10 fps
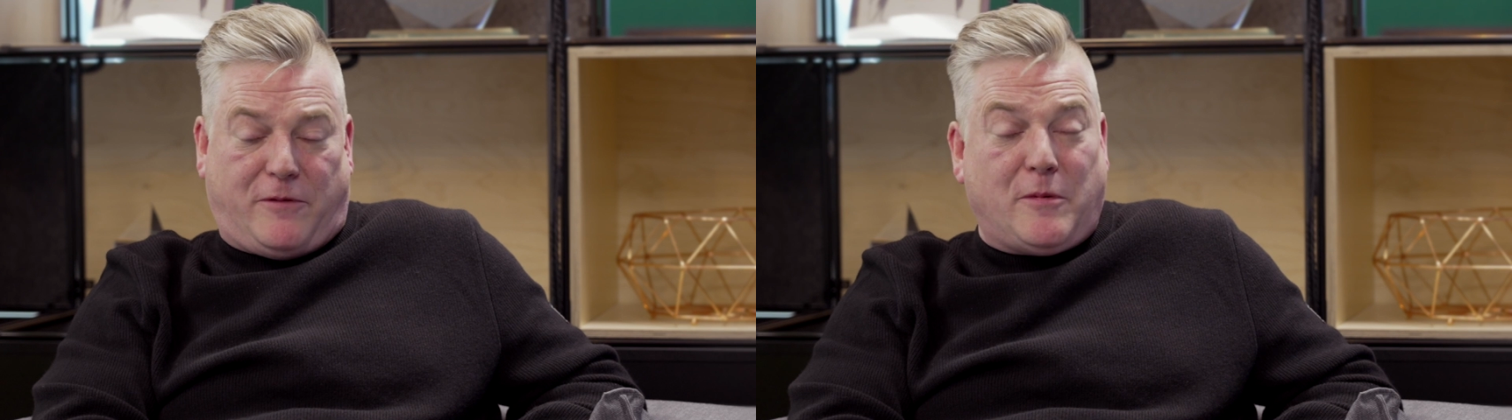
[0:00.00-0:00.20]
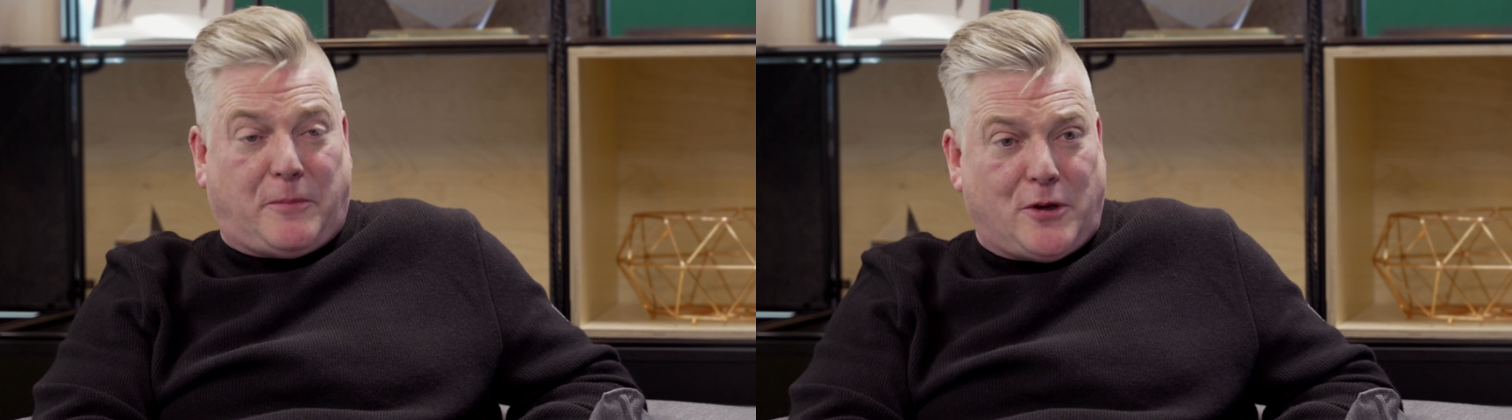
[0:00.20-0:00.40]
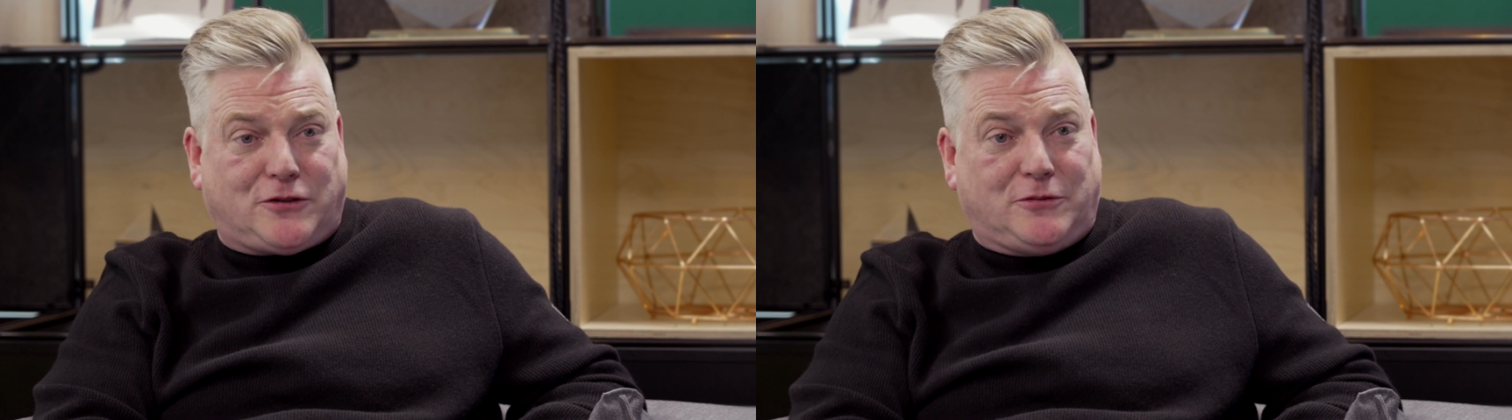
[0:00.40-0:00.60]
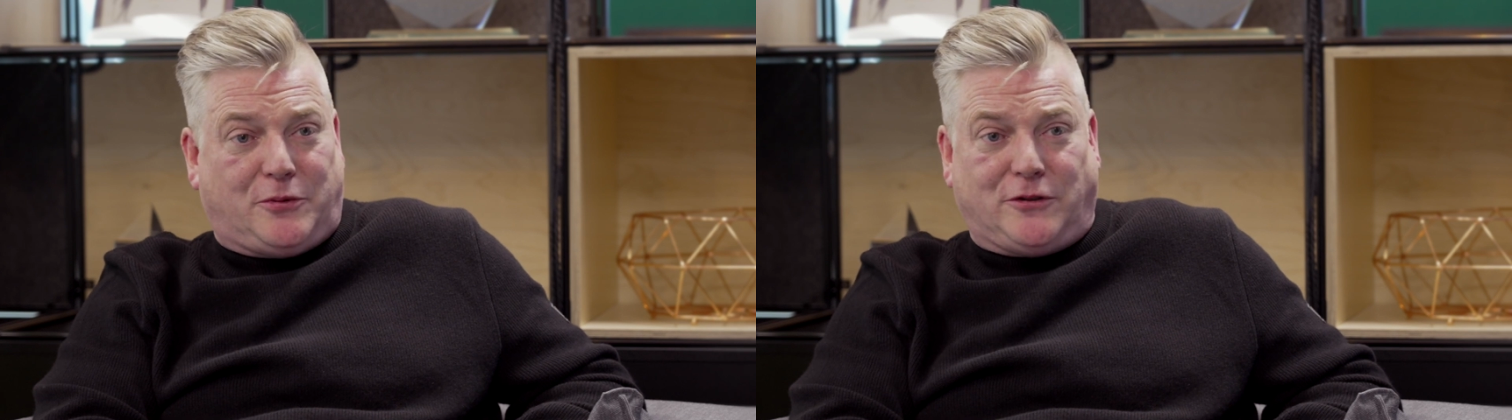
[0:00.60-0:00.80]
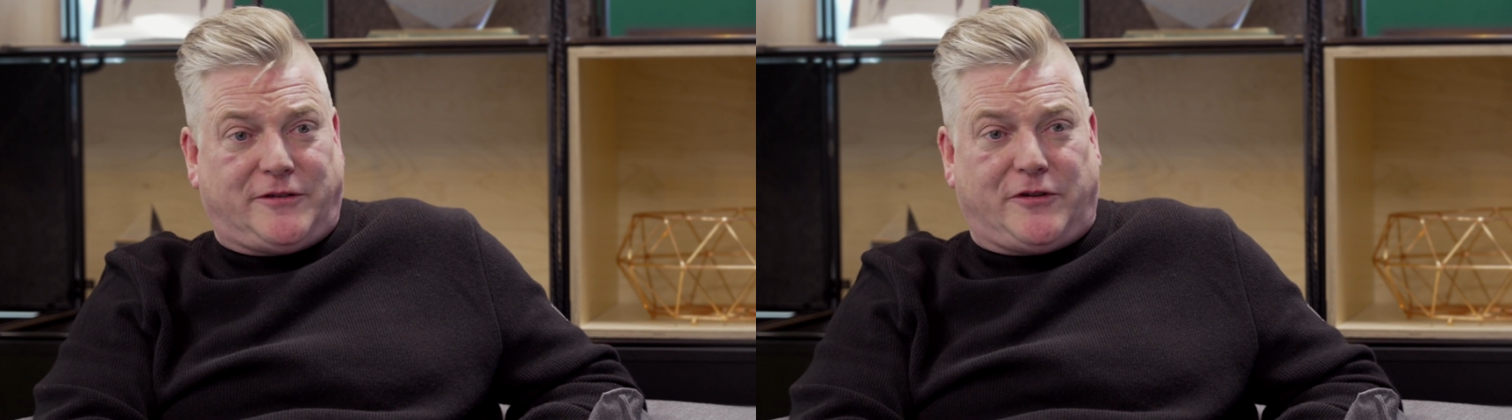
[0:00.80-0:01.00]
From a personal
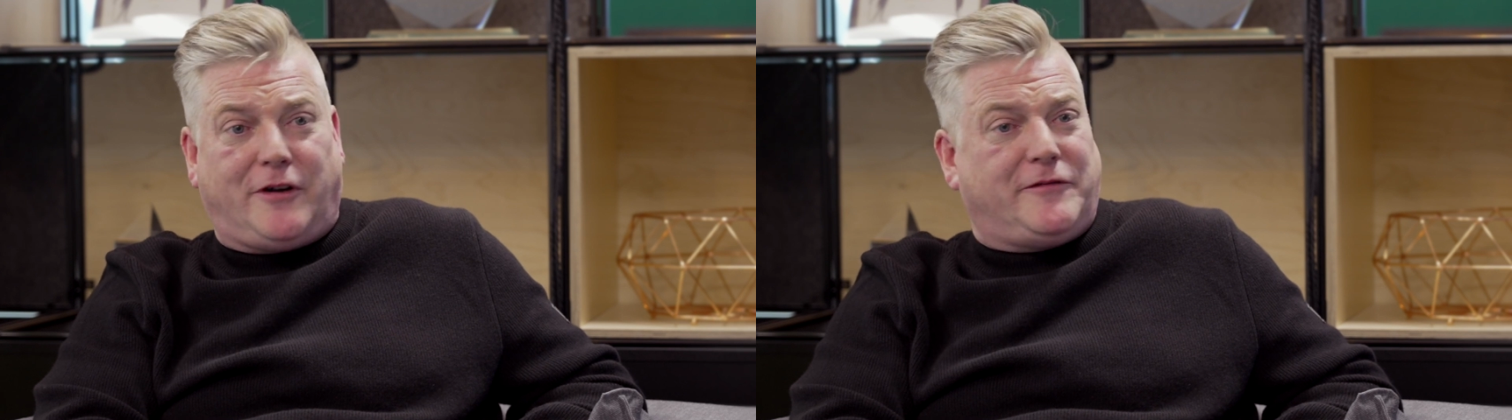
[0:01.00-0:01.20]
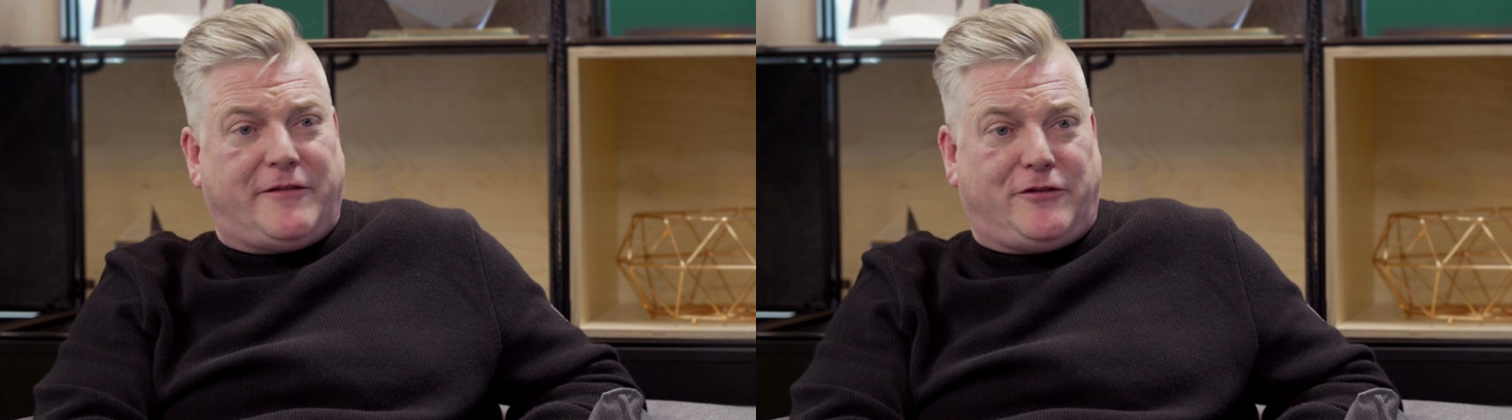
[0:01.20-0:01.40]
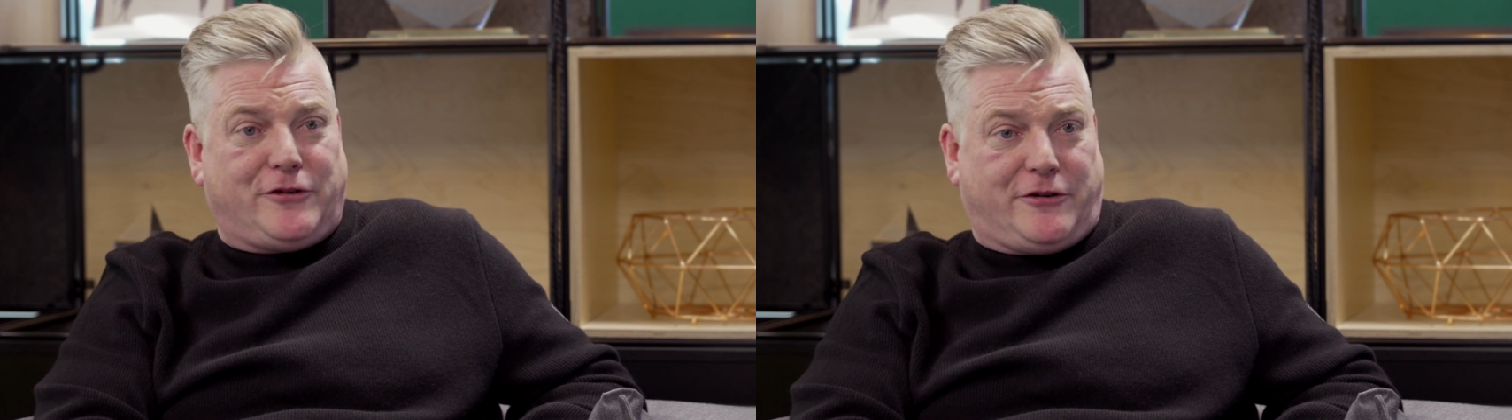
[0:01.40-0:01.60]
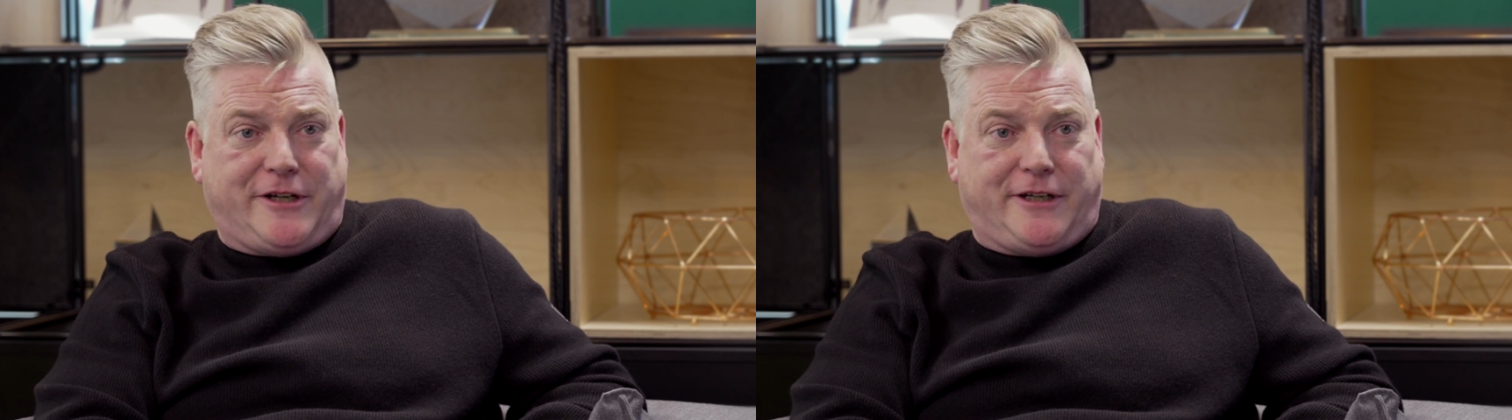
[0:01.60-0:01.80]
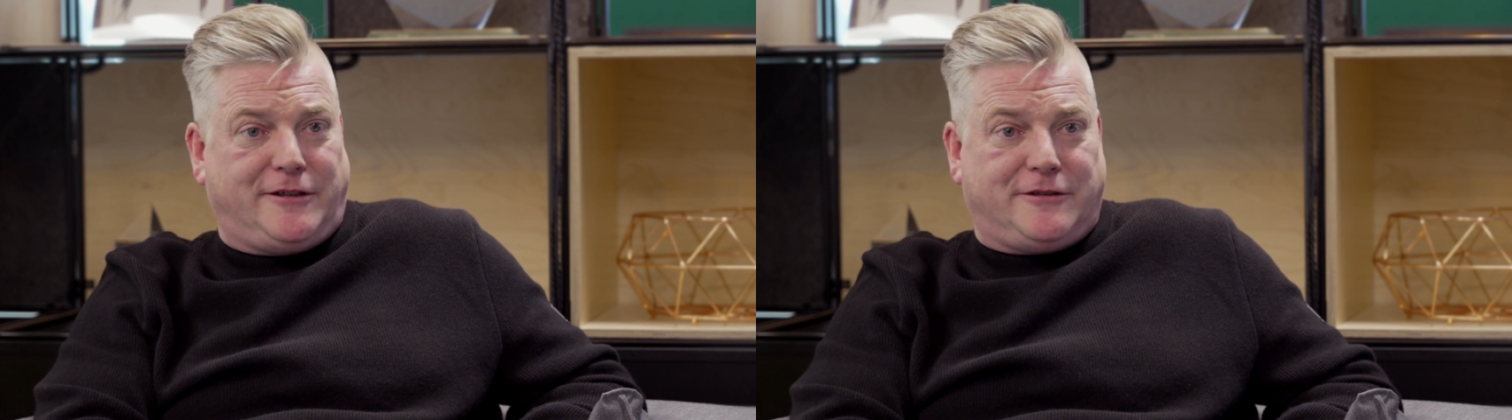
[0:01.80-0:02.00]
point of view, I've never
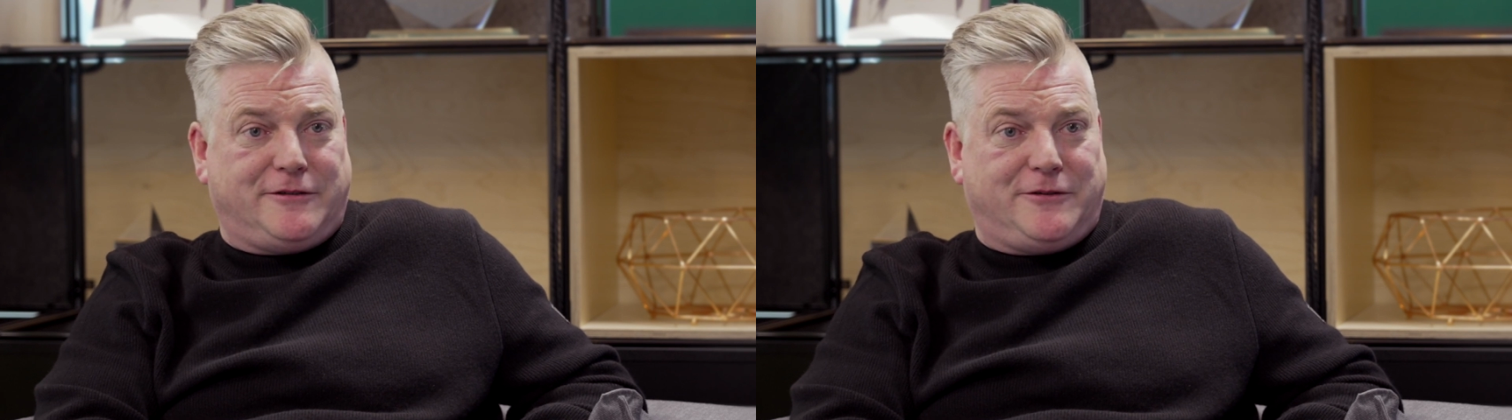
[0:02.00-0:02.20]
agreed